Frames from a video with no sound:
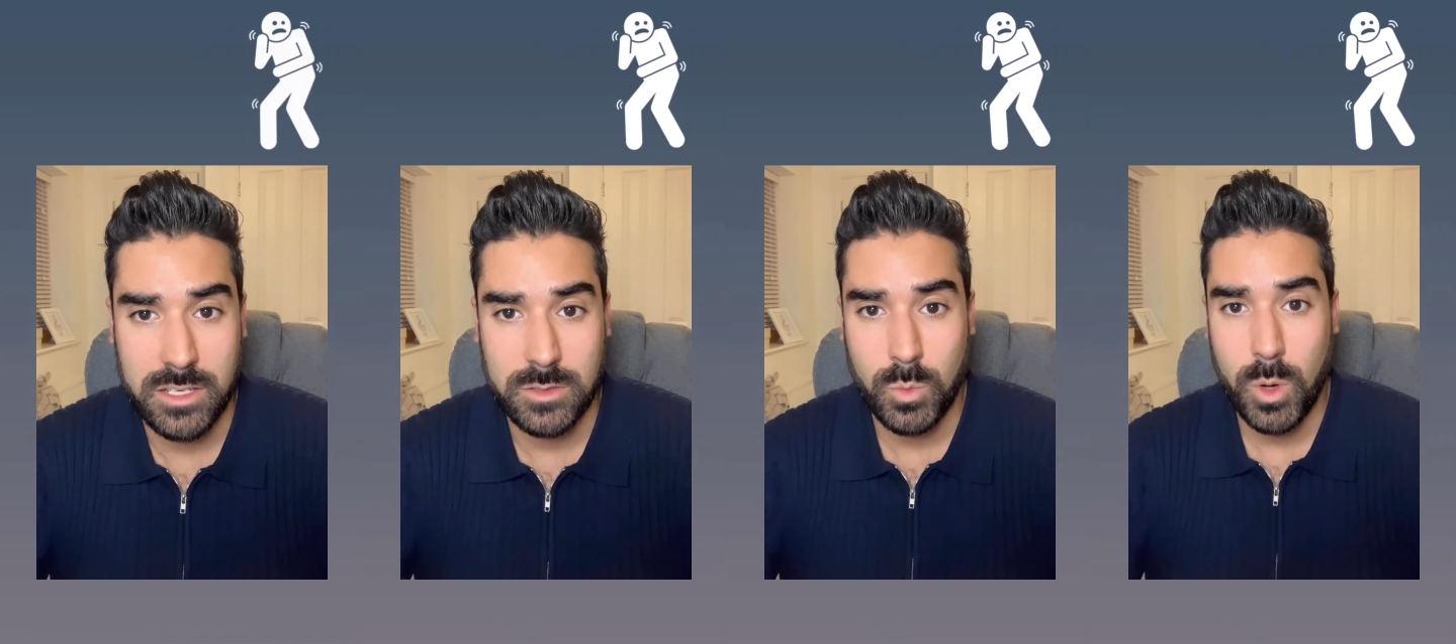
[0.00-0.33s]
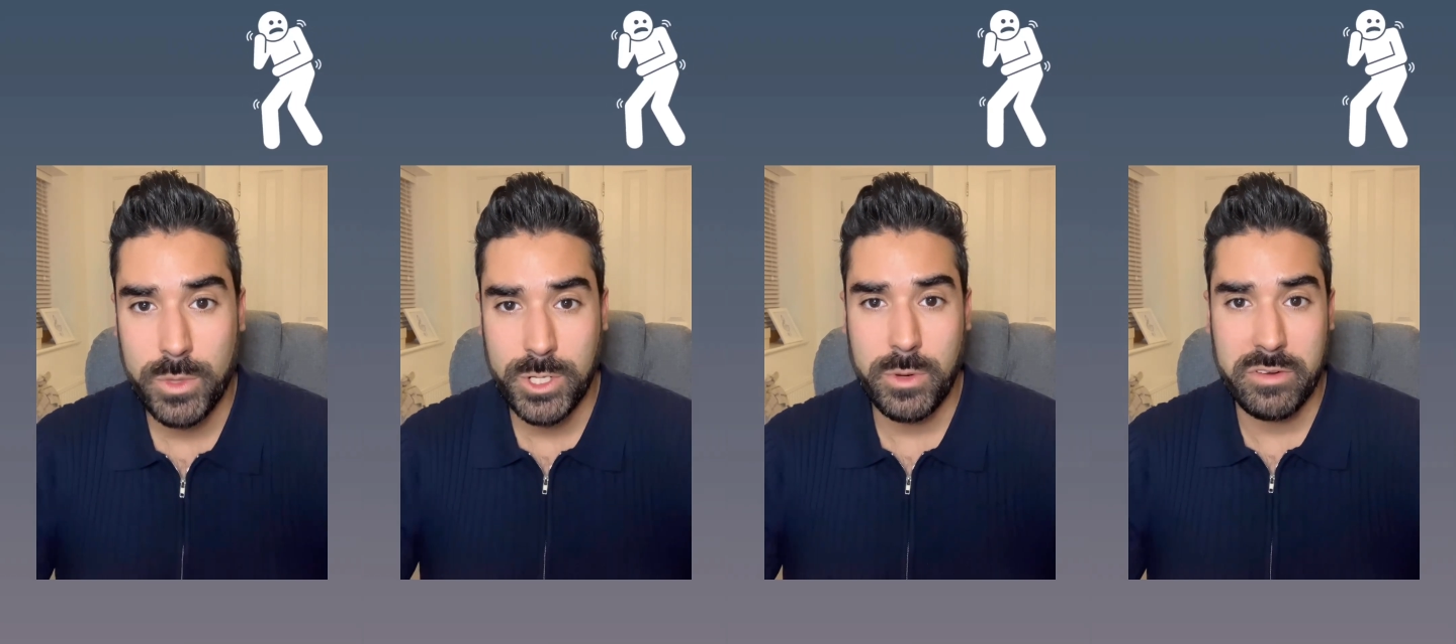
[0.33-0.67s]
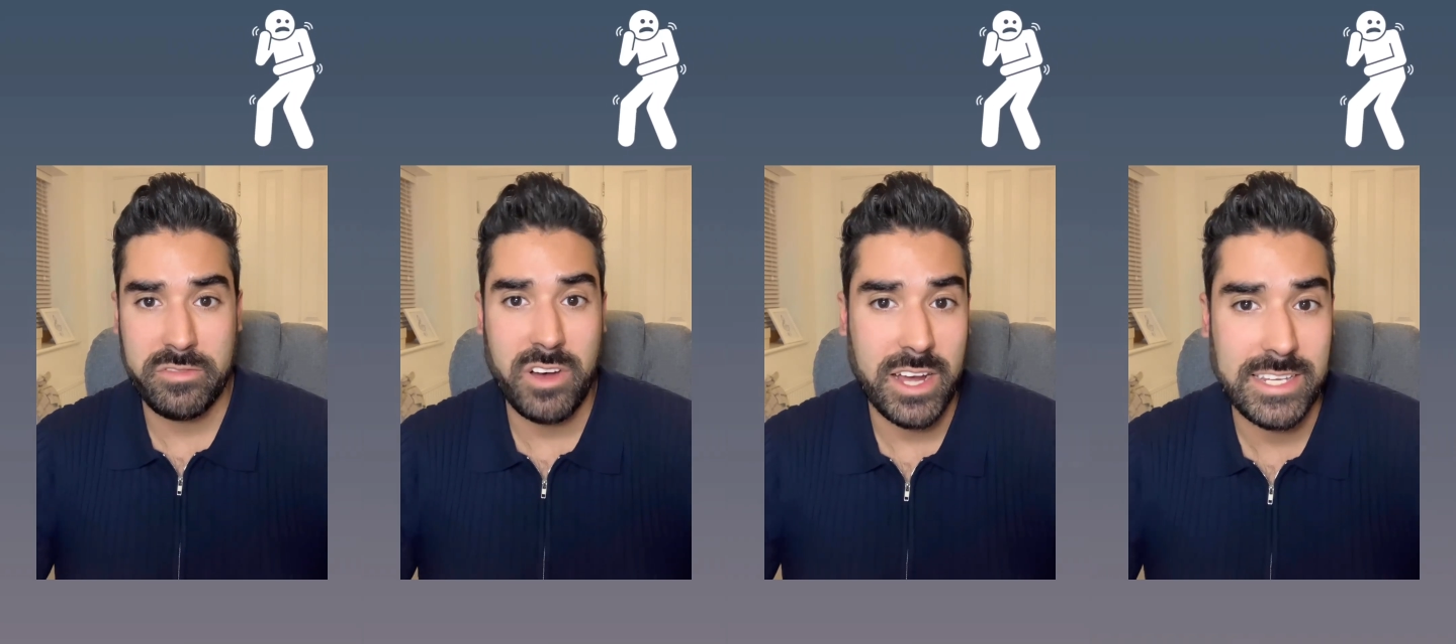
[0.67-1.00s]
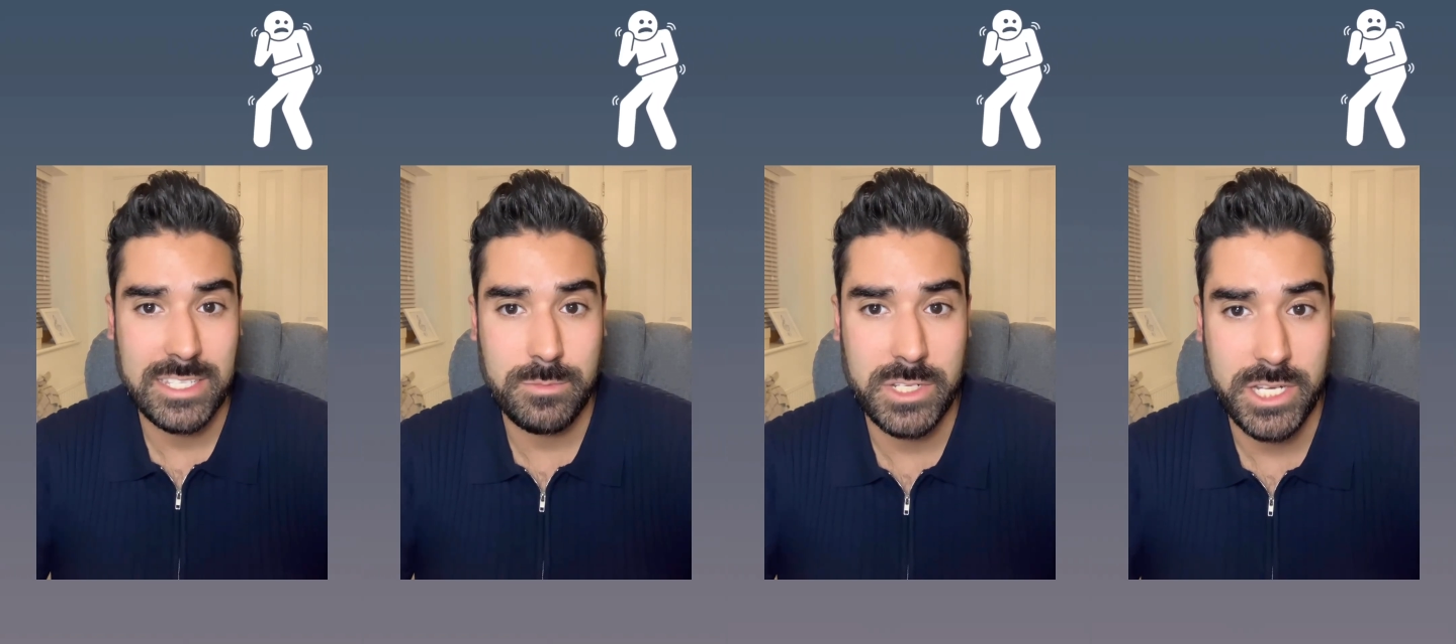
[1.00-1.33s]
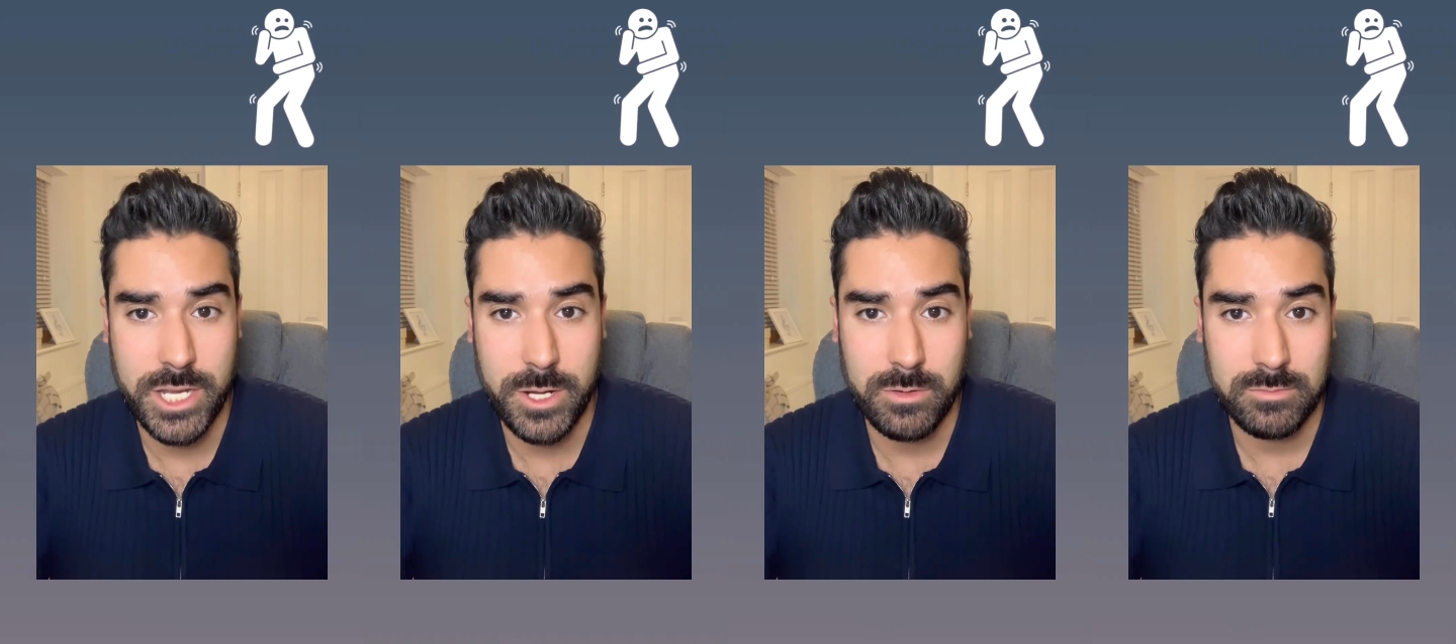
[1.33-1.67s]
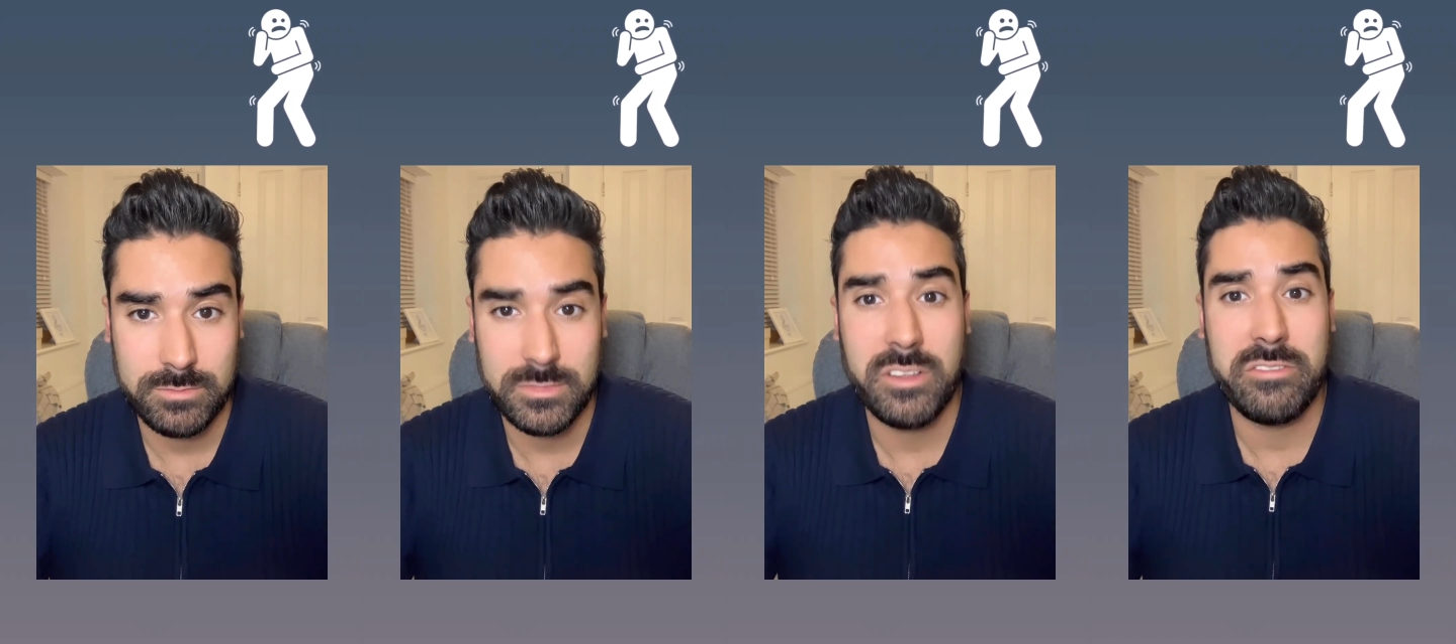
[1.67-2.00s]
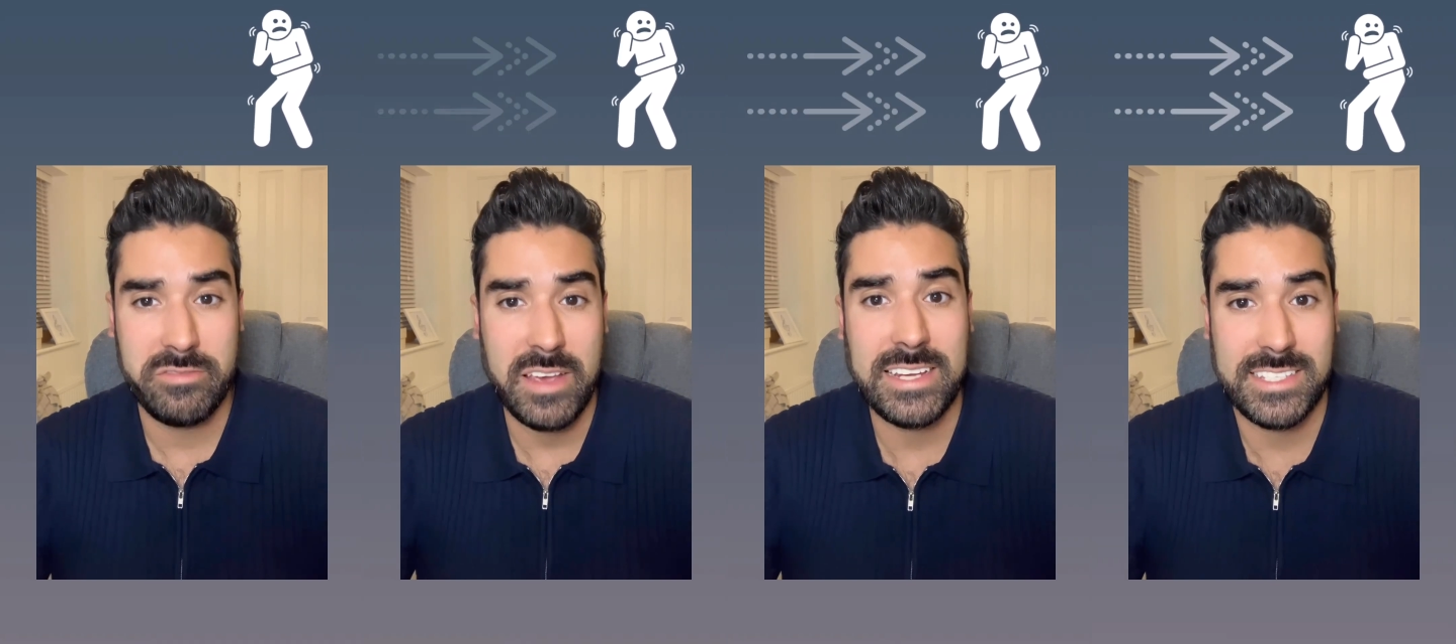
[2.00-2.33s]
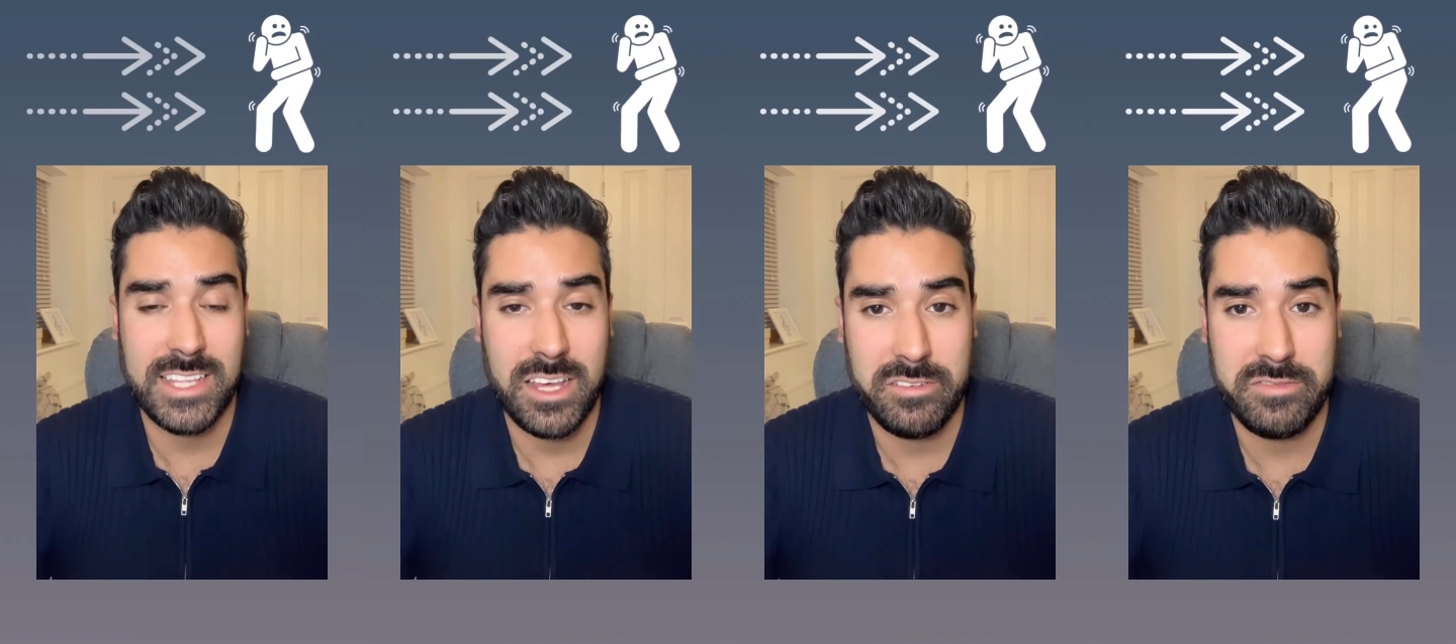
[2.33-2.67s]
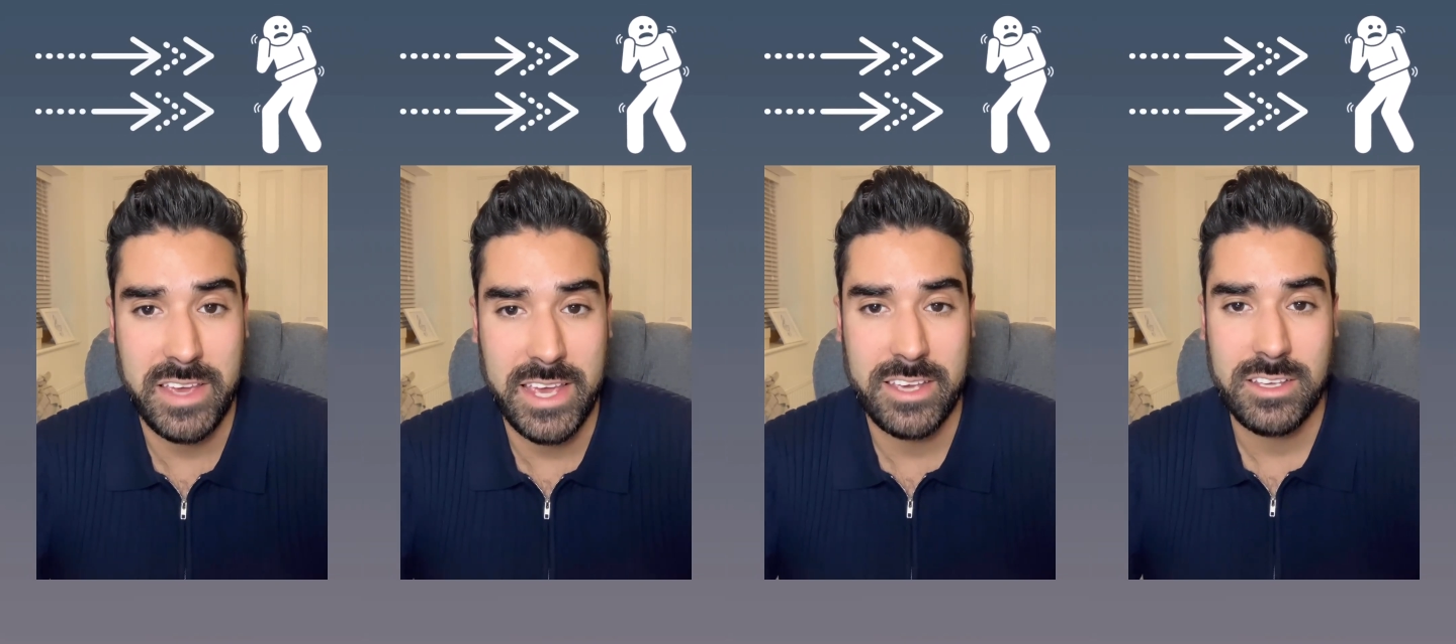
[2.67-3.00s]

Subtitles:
What would you advise them to do? Face their fear.